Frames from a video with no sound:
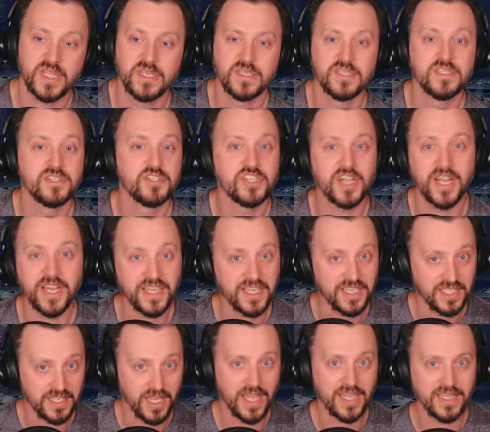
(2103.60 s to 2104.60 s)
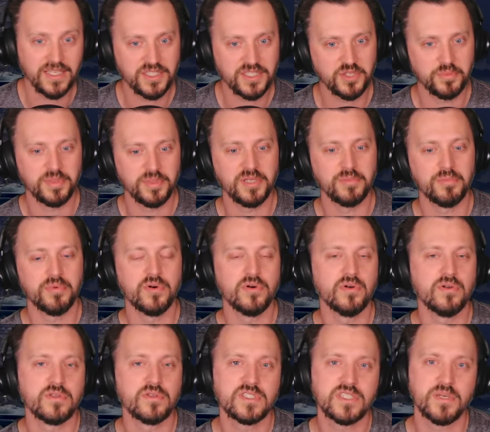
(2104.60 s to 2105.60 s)
shining light to
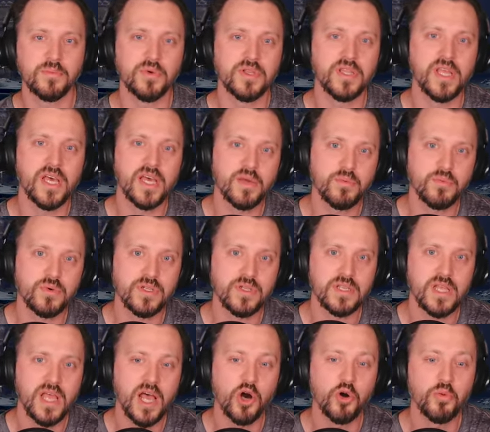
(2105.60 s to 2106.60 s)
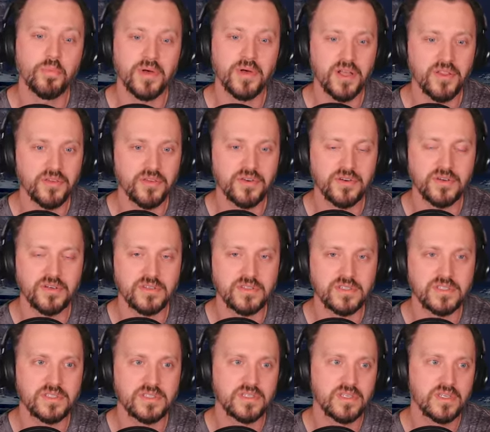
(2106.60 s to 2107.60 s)
people, someone that would help
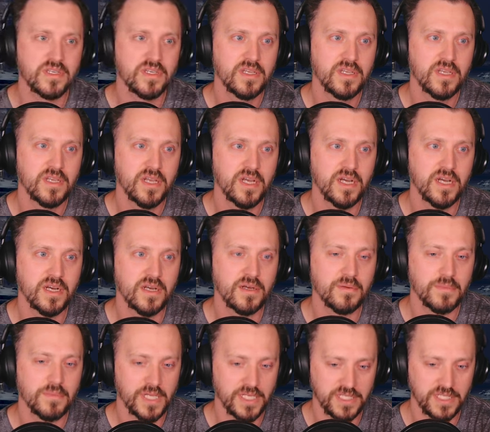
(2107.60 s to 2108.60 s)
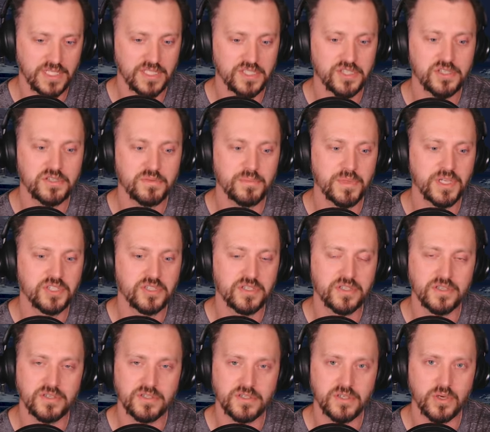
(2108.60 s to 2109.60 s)
others um, as he just
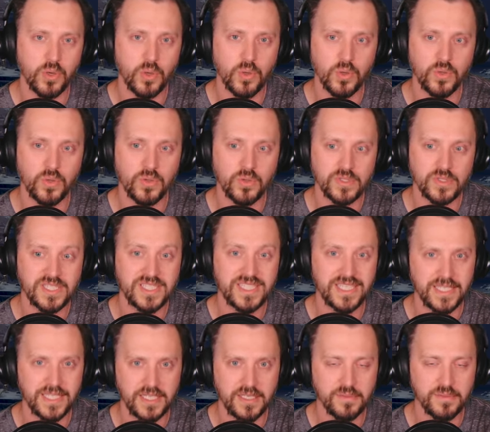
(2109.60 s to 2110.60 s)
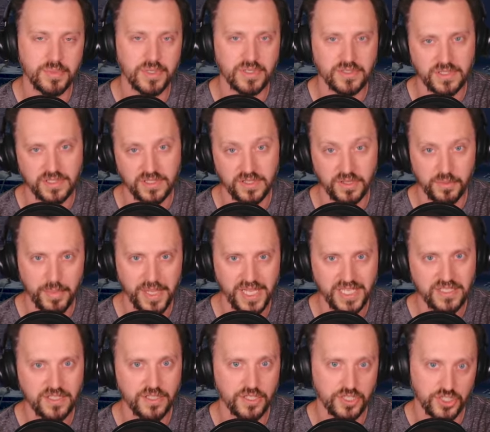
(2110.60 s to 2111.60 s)
mentioned, there's a whole city built into the
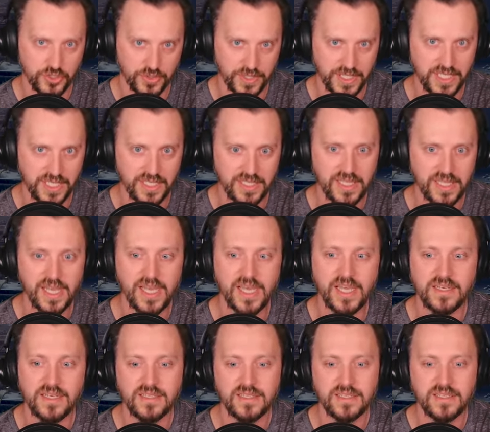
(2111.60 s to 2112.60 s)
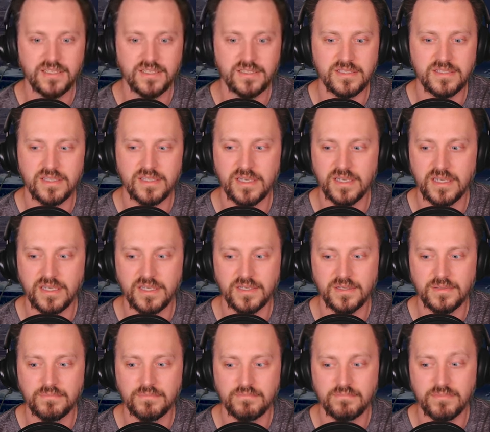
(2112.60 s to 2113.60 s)
base of the tree that is
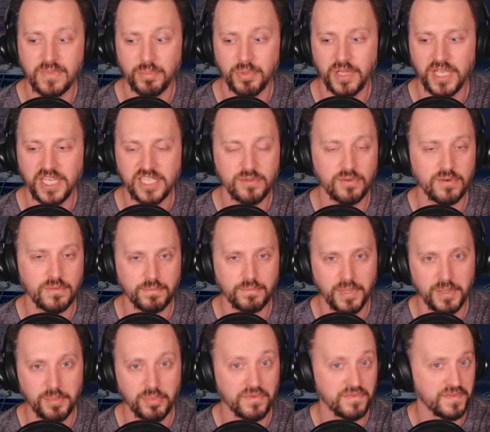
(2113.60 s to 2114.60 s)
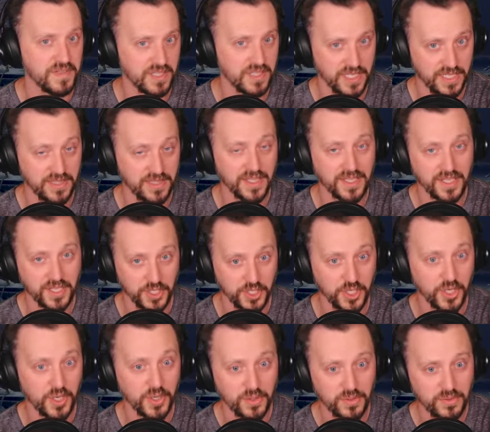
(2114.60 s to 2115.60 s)
uh, a place where people feel like they can
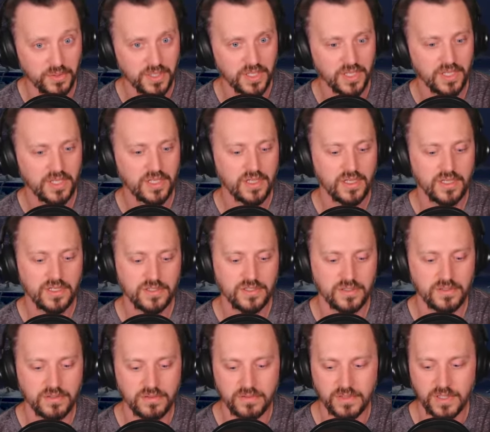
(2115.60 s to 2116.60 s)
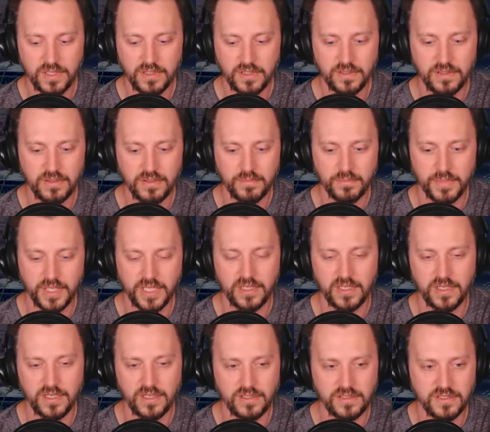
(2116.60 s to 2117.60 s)
go. So uh,
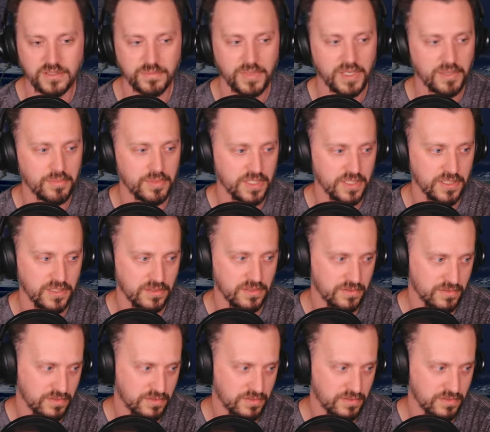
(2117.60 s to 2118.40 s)
Miquella is maybe